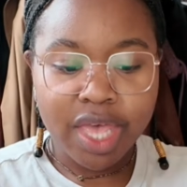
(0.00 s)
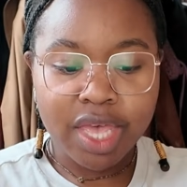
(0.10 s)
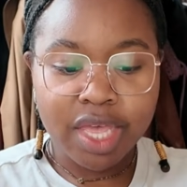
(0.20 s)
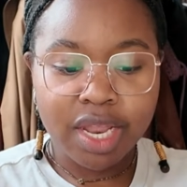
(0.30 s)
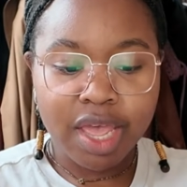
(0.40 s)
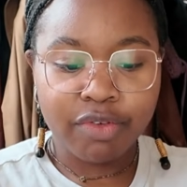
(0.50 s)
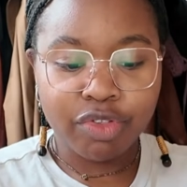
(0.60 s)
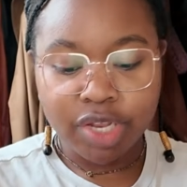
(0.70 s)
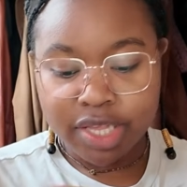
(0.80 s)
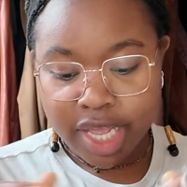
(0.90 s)
And I've
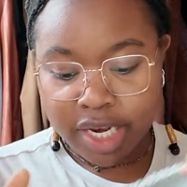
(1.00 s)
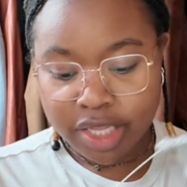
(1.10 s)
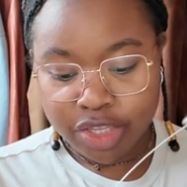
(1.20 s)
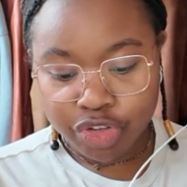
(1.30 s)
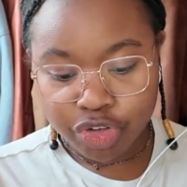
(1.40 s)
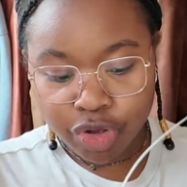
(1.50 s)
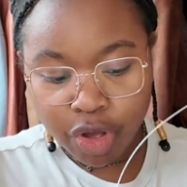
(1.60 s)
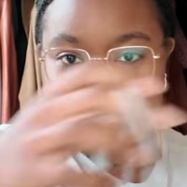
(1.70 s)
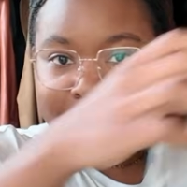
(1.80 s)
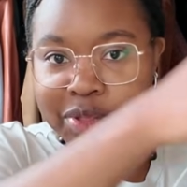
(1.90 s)
also decided to
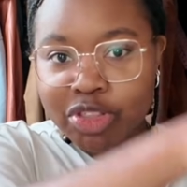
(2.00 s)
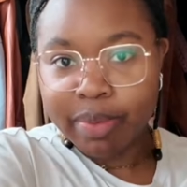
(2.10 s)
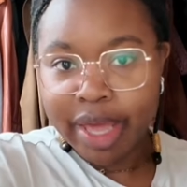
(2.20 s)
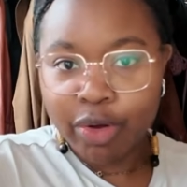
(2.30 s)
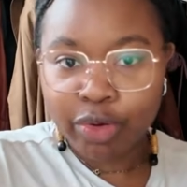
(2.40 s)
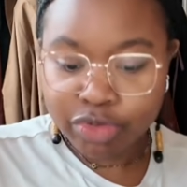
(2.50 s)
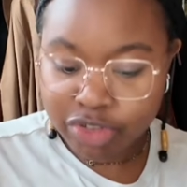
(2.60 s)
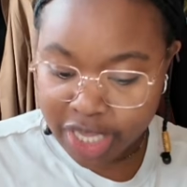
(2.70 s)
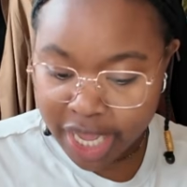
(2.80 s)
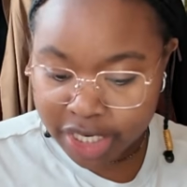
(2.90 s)
dip into my own
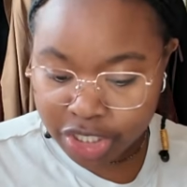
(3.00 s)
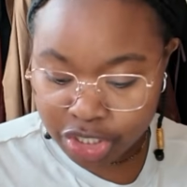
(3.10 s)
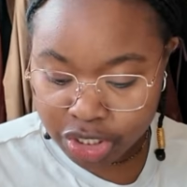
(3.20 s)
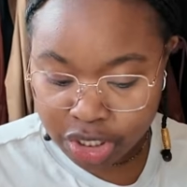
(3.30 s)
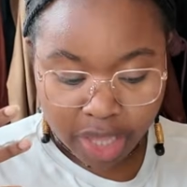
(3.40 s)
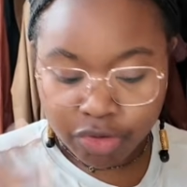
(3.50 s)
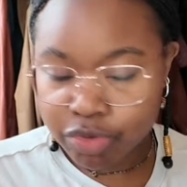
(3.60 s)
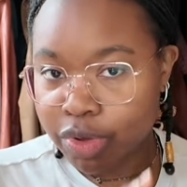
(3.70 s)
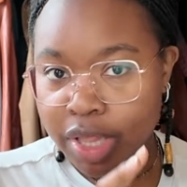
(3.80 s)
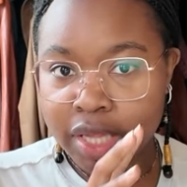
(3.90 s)
stash and
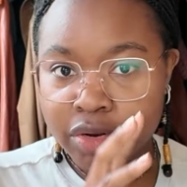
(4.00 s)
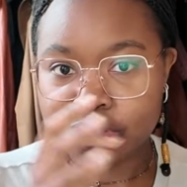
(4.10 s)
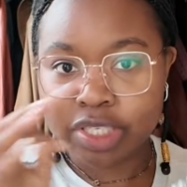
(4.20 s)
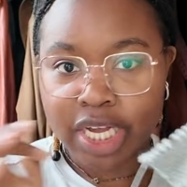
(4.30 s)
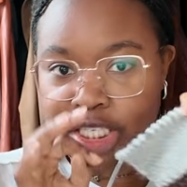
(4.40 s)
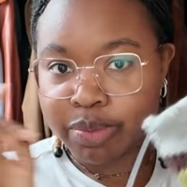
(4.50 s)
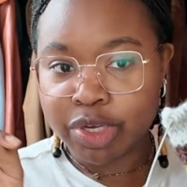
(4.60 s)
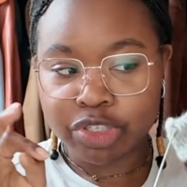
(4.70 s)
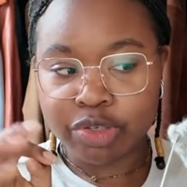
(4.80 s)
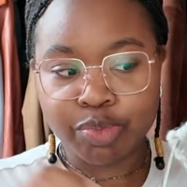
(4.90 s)
do a little stash
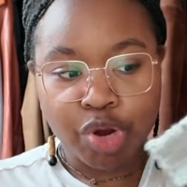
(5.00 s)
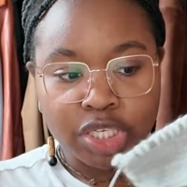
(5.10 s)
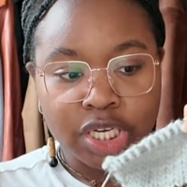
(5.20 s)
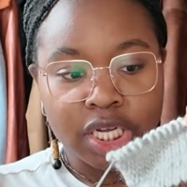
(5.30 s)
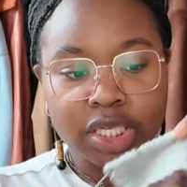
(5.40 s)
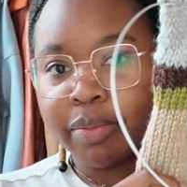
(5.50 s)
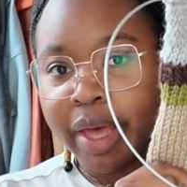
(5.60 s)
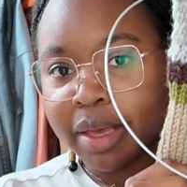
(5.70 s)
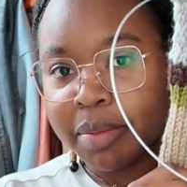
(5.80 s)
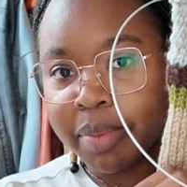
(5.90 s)
bust project
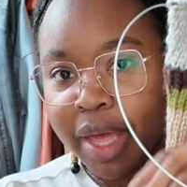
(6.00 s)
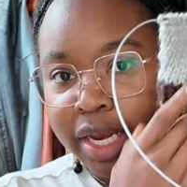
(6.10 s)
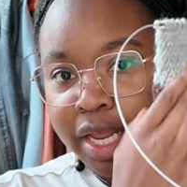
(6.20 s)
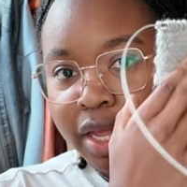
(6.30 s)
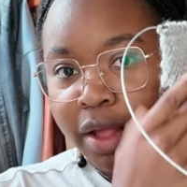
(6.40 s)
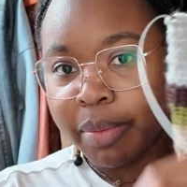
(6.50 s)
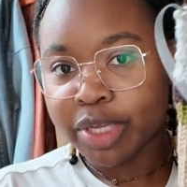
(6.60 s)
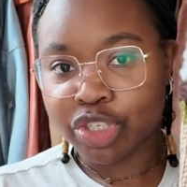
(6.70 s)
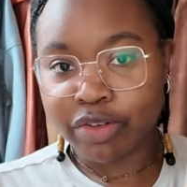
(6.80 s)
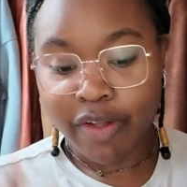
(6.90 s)
by combining a
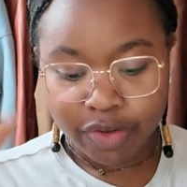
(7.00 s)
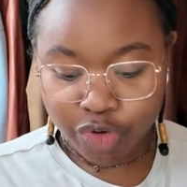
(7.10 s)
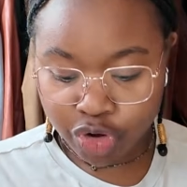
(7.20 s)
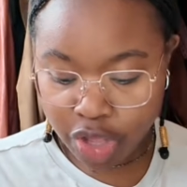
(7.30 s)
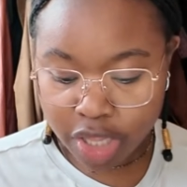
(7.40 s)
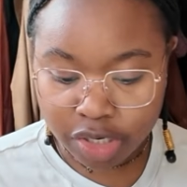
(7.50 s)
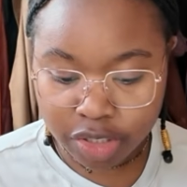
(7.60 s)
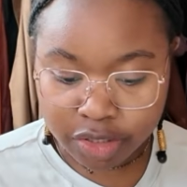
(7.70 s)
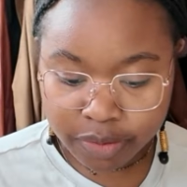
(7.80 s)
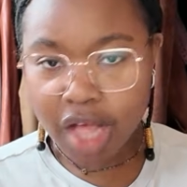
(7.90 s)
bunch of different
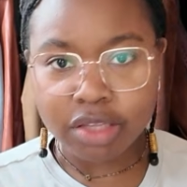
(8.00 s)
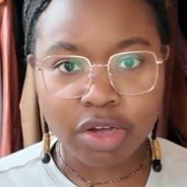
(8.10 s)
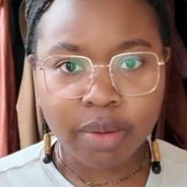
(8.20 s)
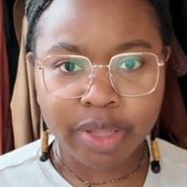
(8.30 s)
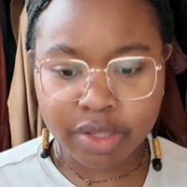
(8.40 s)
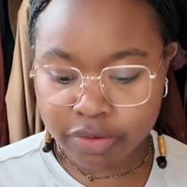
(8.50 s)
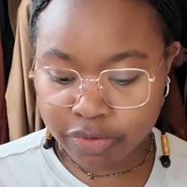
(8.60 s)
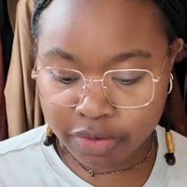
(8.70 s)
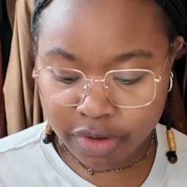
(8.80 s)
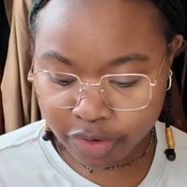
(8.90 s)
colors. I'll talk about the
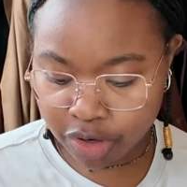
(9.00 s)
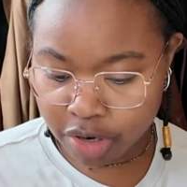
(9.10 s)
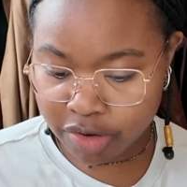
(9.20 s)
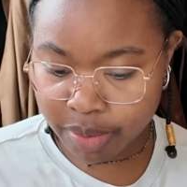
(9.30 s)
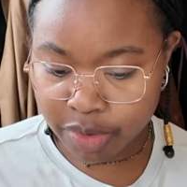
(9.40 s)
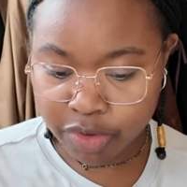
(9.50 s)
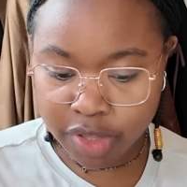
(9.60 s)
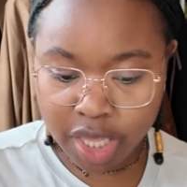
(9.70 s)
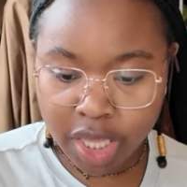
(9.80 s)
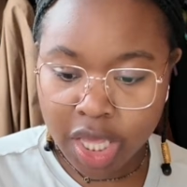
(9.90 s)
different colors I'm
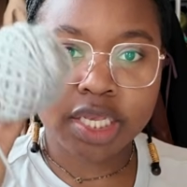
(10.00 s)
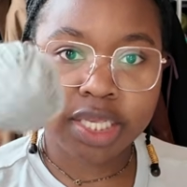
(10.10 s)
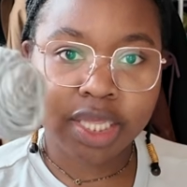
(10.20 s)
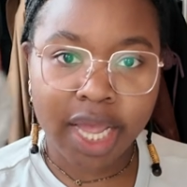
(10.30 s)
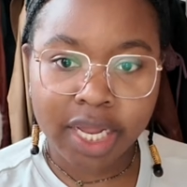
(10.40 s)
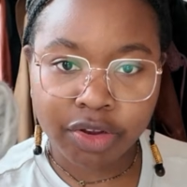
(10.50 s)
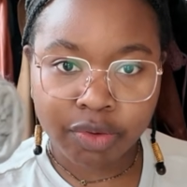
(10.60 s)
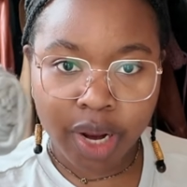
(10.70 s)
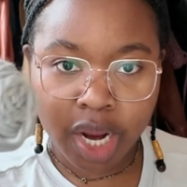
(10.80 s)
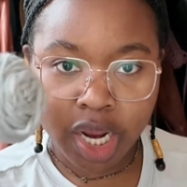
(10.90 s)
using. This light
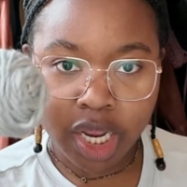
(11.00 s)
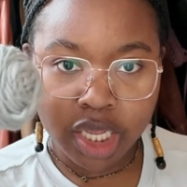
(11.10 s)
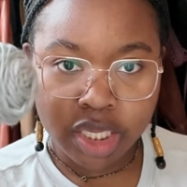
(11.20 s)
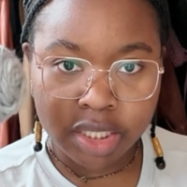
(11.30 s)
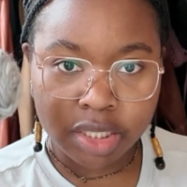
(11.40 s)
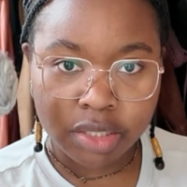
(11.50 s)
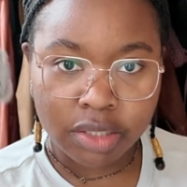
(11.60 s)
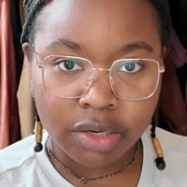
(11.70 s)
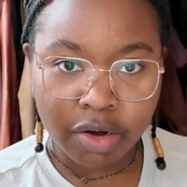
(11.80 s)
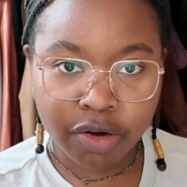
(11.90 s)
gray is
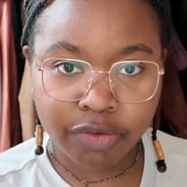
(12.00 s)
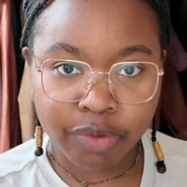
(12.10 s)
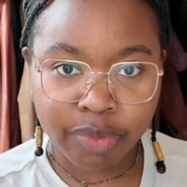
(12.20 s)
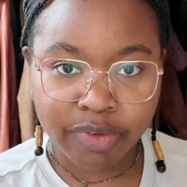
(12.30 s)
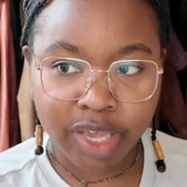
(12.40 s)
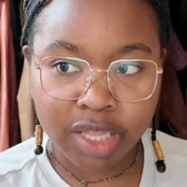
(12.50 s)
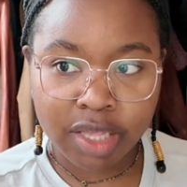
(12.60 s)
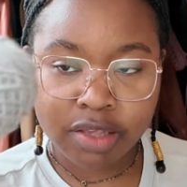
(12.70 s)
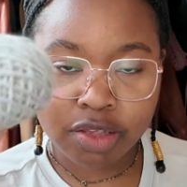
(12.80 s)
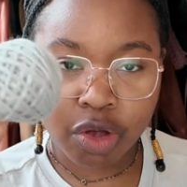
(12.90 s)
yarn from the
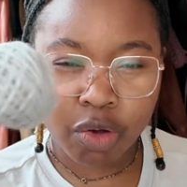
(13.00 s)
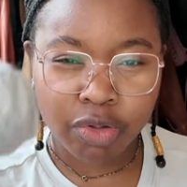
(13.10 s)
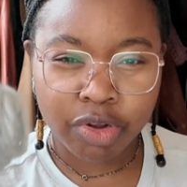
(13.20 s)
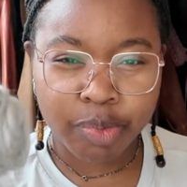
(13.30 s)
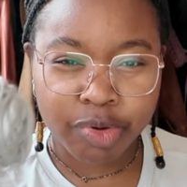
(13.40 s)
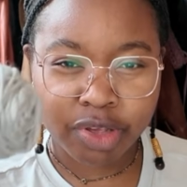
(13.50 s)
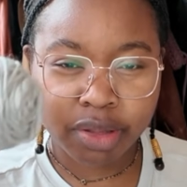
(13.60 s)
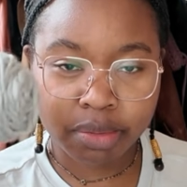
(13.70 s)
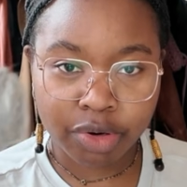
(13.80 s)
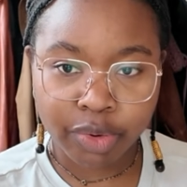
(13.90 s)
Veritas. It's
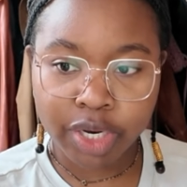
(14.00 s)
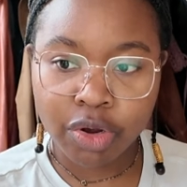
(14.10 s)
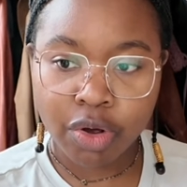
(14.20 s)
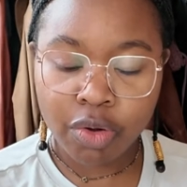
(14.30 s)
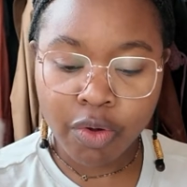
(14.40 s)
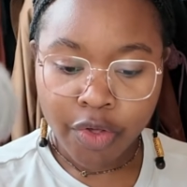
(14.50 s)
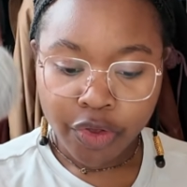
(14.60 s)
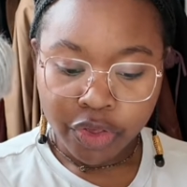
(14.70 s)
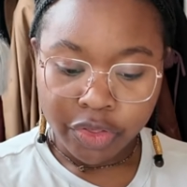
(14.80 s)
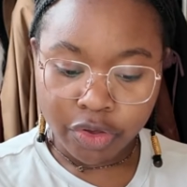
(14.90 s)
100% merino
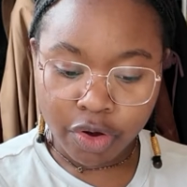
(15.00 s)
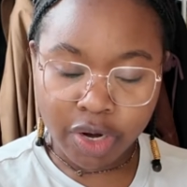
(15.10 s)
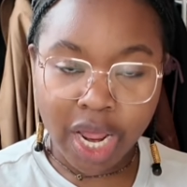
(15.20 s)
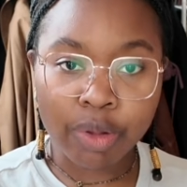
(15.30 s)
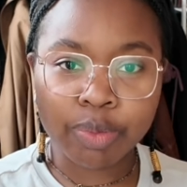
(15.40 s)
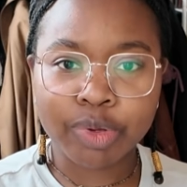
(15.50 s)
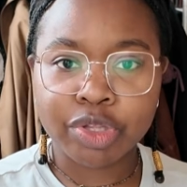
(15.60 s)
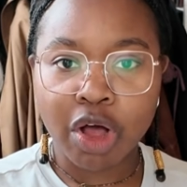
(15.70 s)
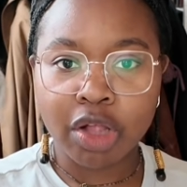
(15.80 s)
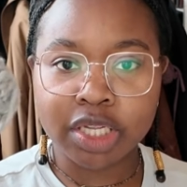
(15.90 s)
yarn. I will
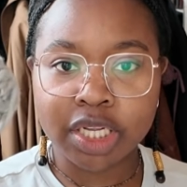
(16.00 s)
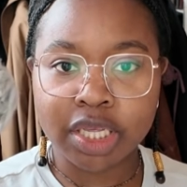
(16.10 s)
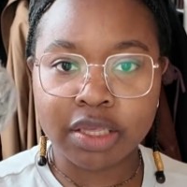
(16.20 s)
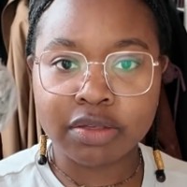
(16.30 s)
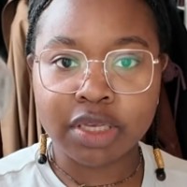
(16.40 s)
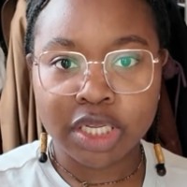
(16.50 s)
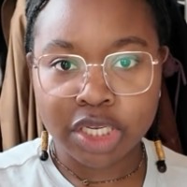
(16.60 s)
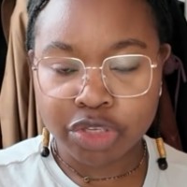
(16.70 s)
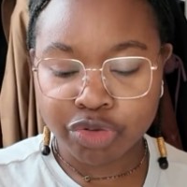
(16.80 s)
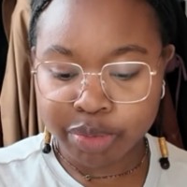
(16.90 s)
put all the details in the
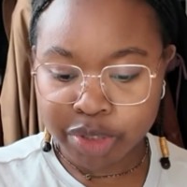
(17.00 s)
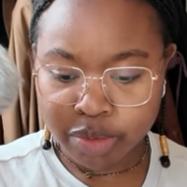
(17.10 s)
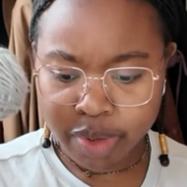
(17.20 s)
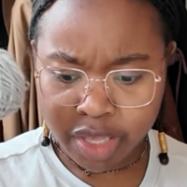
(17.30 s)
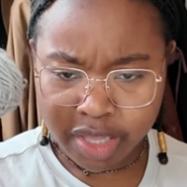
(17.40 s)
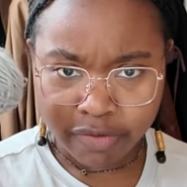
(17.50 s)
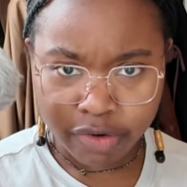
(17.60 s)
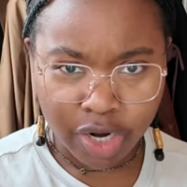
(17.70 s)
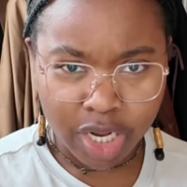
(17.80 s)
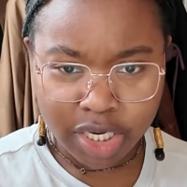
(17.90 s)
description because I
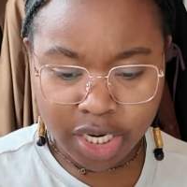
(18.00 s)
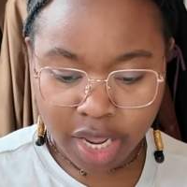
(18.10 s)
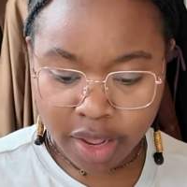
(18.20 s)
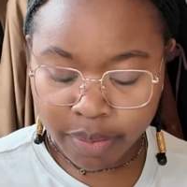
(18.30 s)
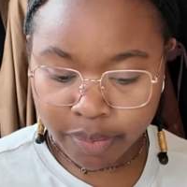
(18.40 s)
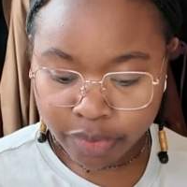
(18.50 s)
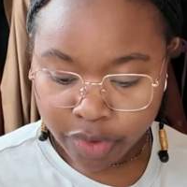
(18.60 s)
forgot the name